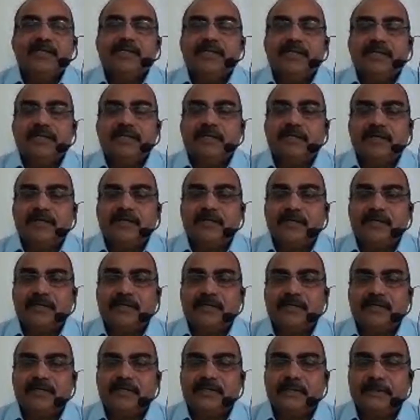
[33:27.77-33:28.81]
where we
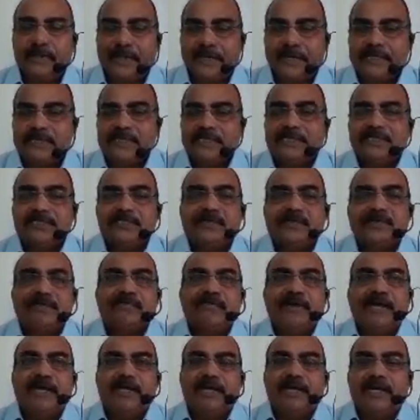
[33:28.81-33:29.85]
learned
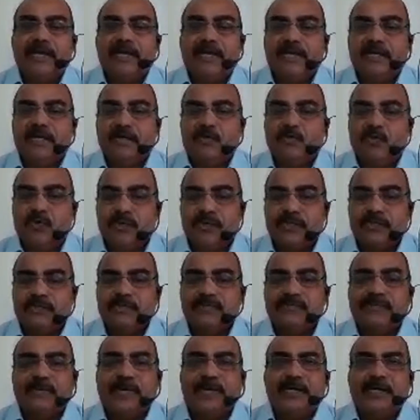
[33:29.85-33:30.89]
the basics of
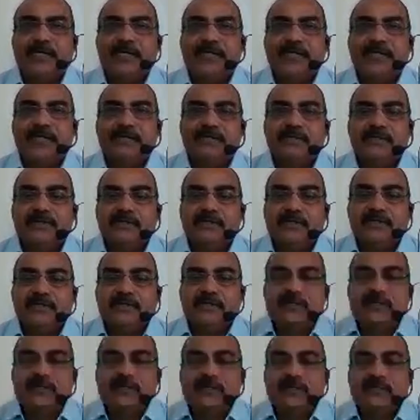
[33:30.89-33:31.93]
fire, like what is
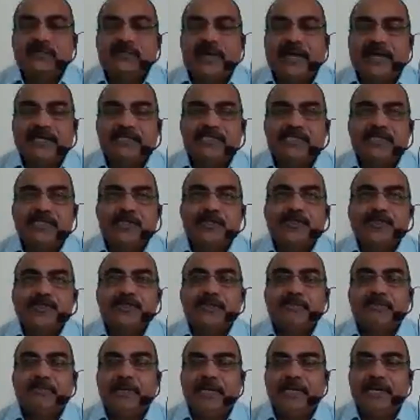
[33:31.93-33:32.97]
fire,
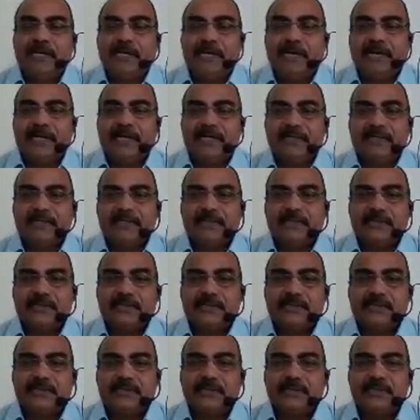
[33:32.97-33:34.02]
fire extinguishing
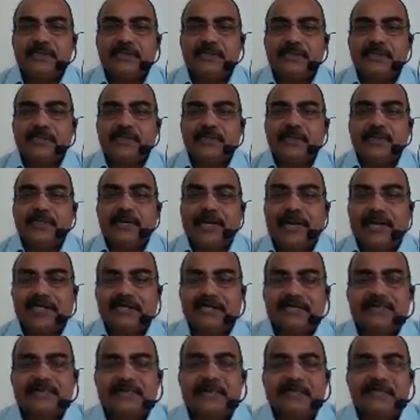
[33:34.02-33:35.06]
medias,
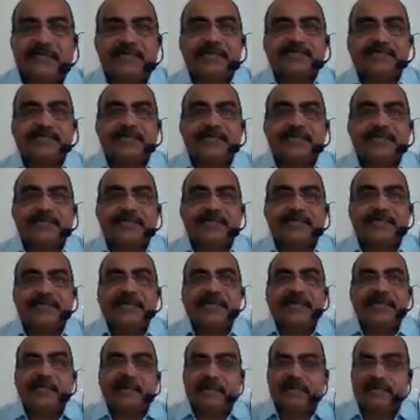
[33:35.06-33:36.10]

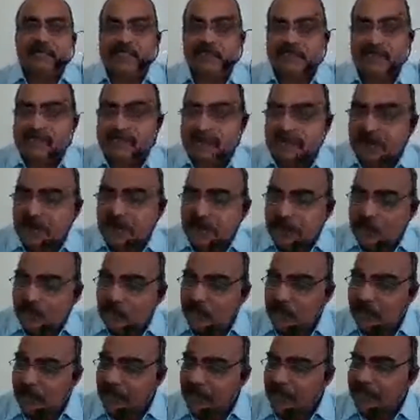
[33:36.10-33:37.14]
classification of fire,
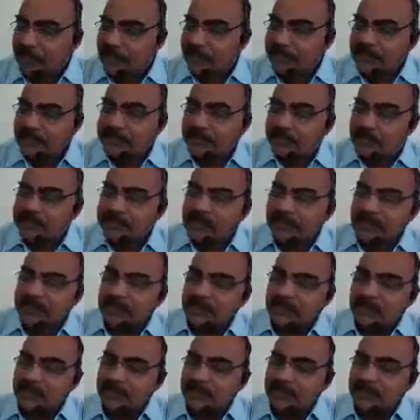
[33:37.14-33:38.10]
various